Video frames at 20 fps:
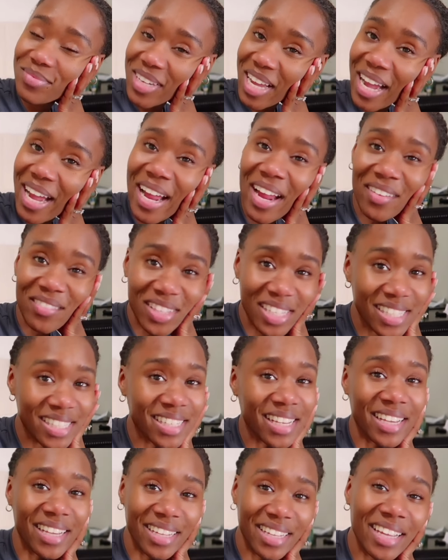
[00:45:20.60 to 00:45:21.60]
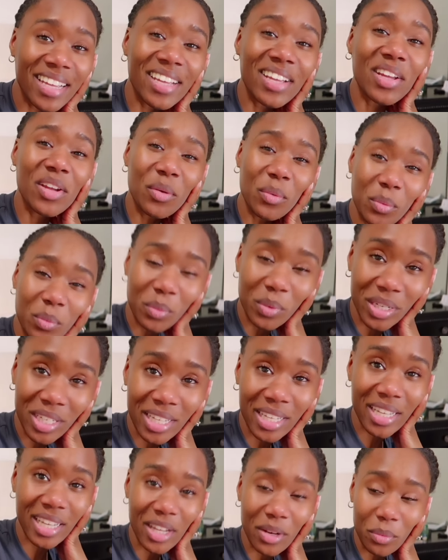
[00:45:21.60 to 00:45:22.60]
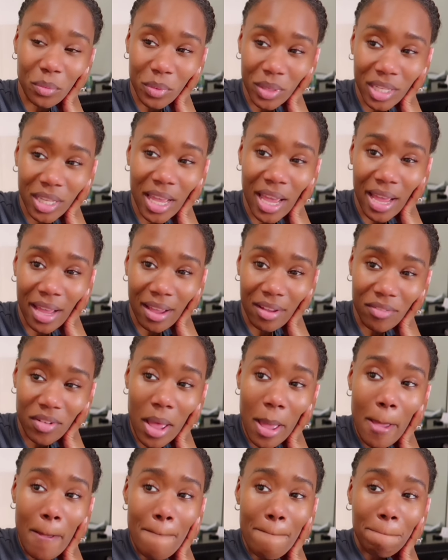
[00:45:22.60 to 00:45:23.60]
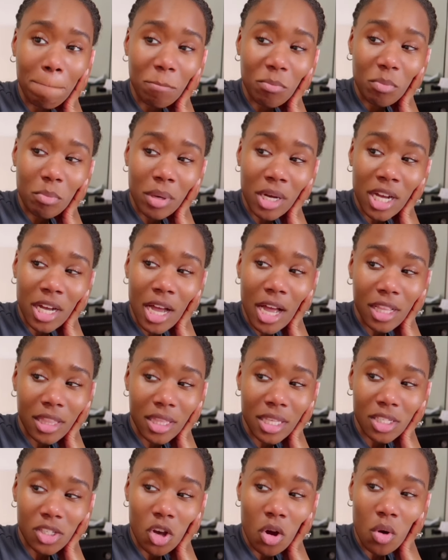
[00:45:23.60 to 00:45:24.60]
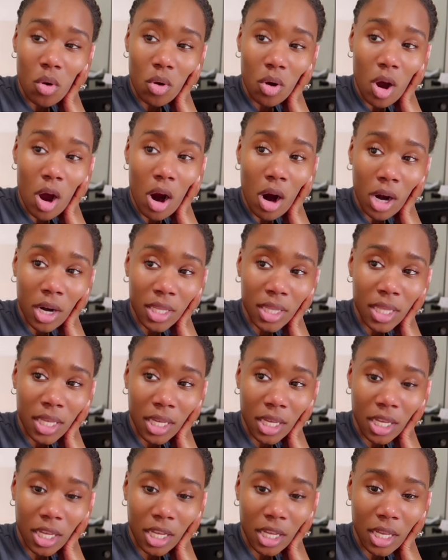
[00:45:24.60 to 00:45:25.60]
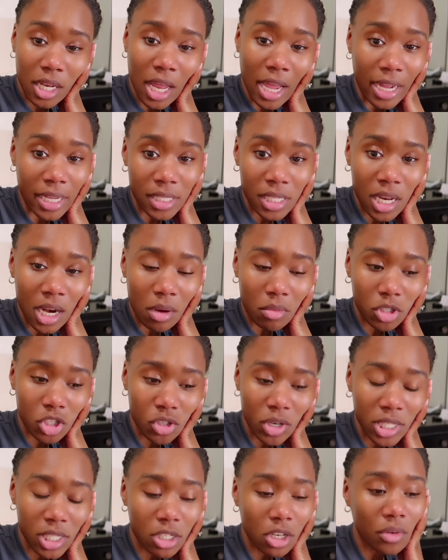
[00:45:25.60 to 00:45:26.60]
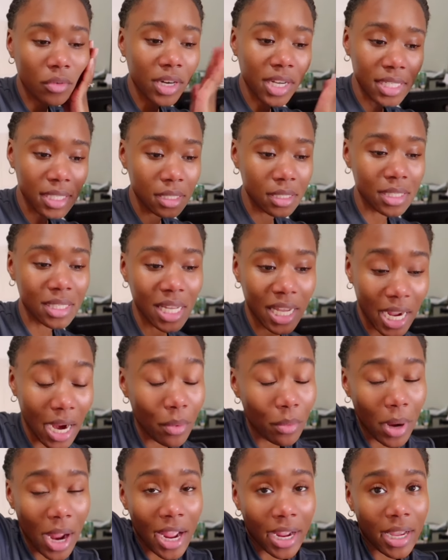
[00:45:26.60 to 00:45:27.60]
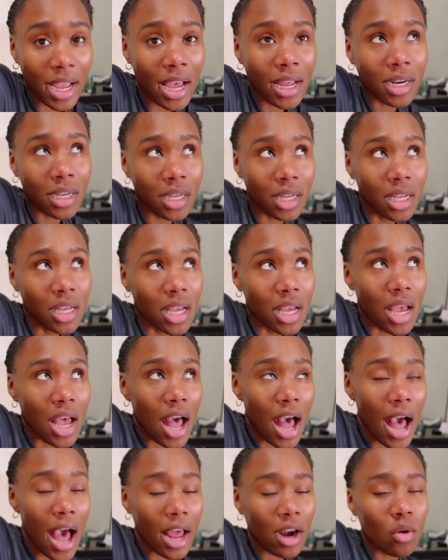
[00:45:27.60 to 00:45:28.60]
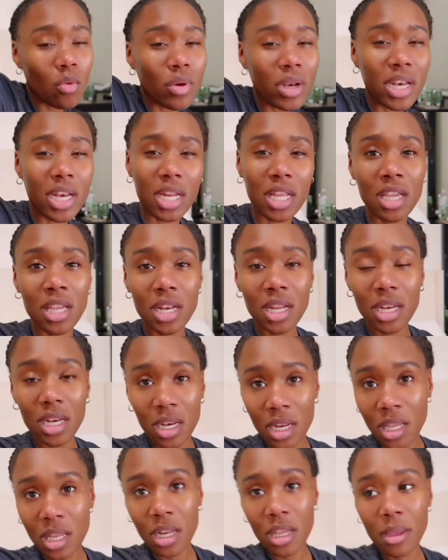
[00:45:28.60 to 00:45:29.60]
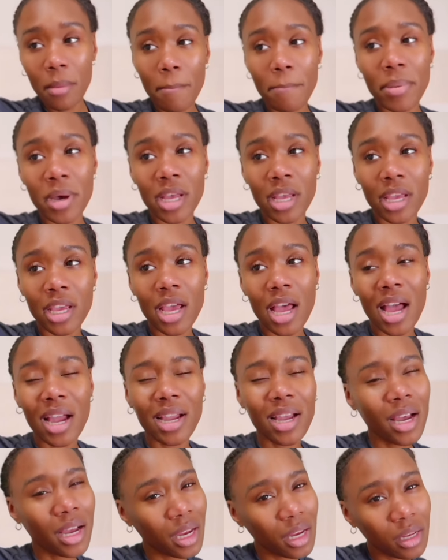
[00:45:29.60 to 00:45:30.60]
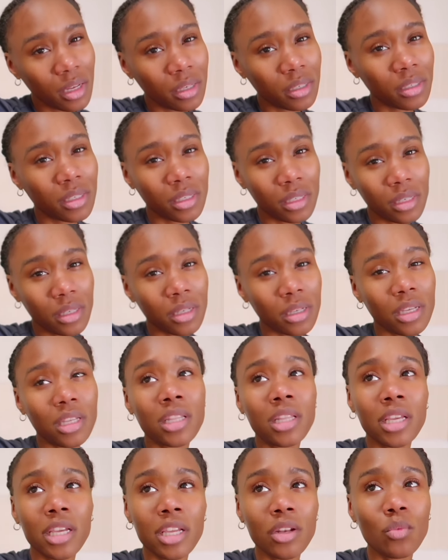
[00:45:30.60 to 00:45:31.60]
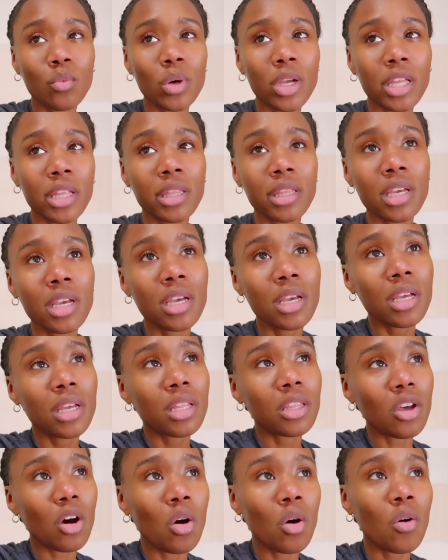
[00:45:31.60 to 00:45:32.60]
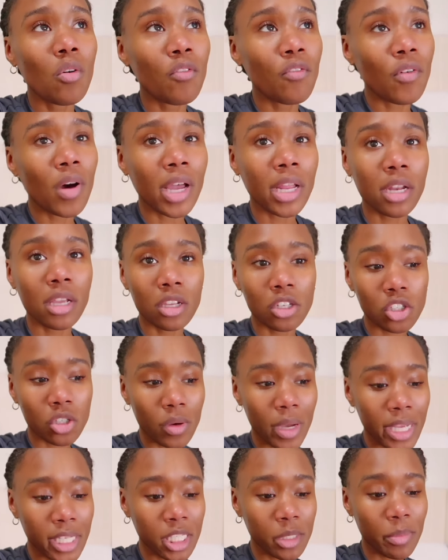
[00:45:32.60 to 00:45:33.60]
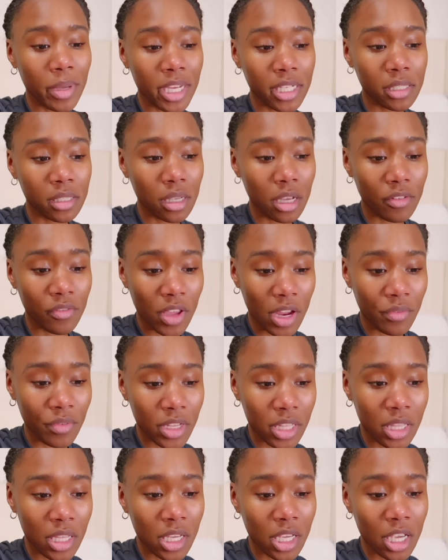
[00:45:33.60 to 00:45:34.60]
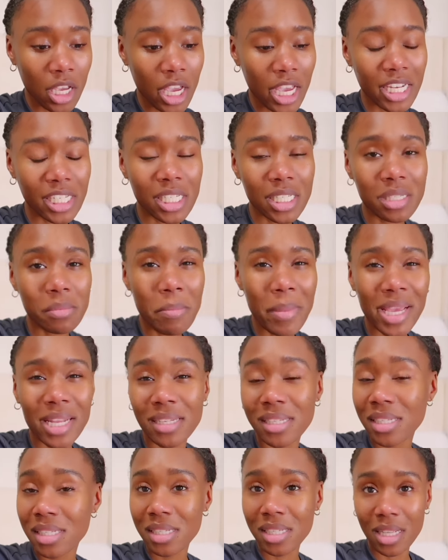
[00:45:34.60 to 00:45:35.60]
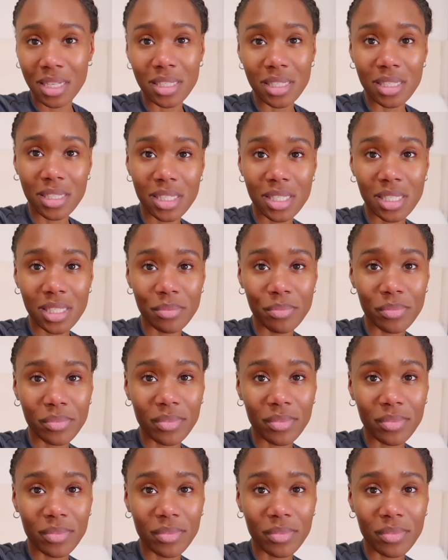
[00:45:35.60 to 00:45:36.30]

I have to say, it really have. But this whole car thing, like I said, I was stressing over it because it's like I don't need it, but I kind of need it. And then with the whole financial aspects of everything, it just made sense.